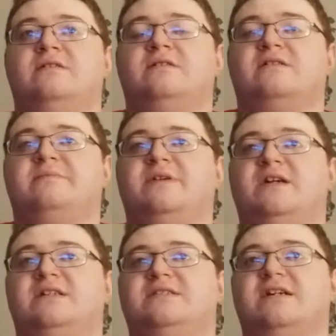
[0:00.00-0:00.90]
Come
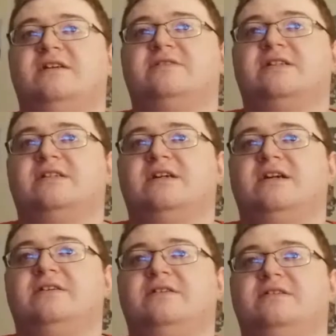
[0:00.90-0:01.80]
on, Styles, going to get
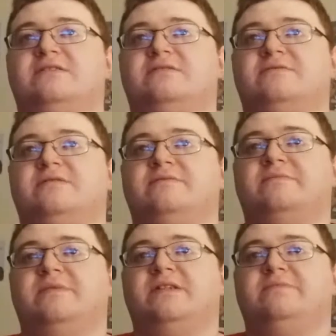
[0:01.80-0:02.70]
out of this.
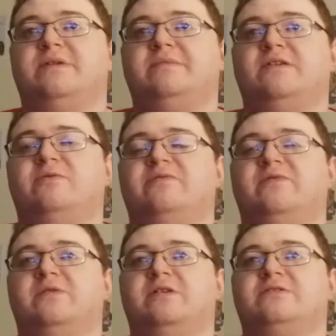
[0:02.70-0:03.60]
Miz maybe going
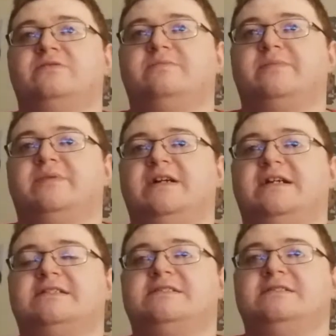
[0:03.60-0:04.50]
for a
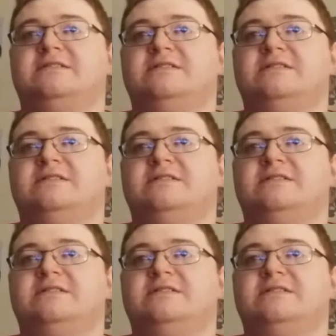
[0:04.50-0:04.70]
superplex.